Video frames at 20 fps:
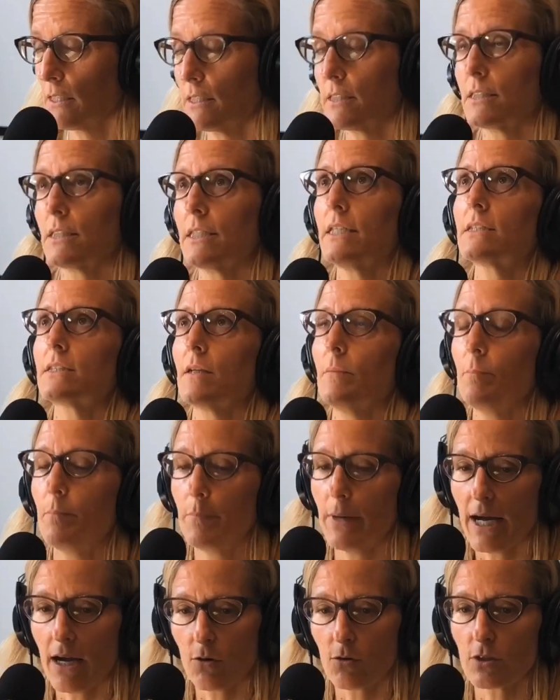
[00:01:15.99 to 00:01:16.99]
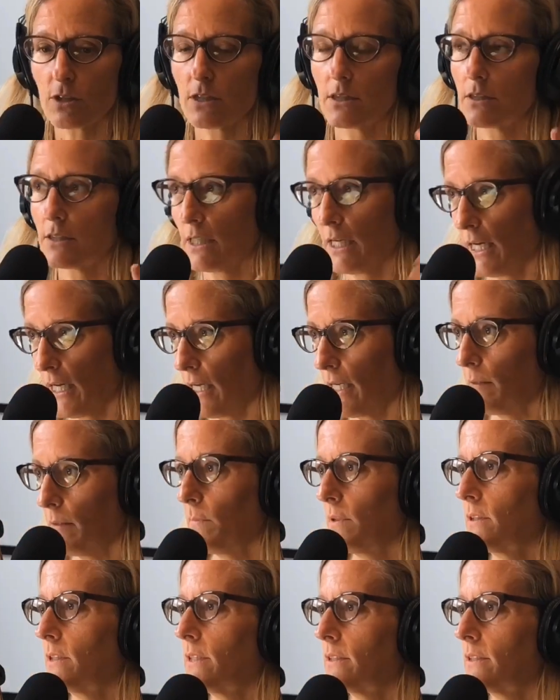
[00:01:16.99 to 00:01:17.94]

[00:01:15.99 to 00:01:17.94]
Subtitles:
is it's about time.